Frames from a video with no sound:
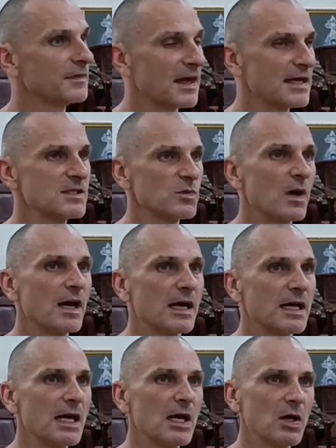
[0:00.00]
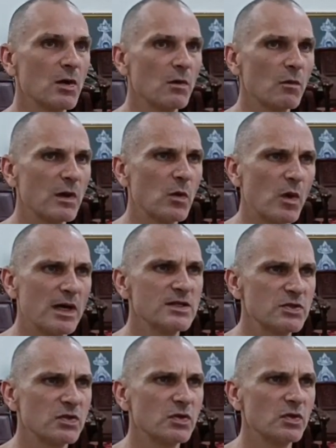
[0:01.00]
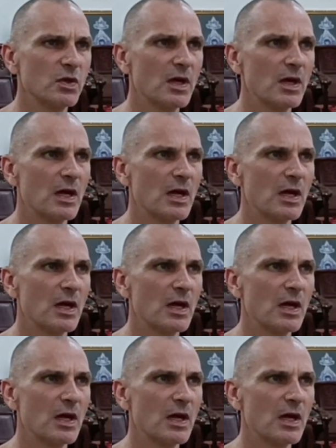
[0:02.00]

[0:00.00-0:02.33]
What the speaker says: That's why we want to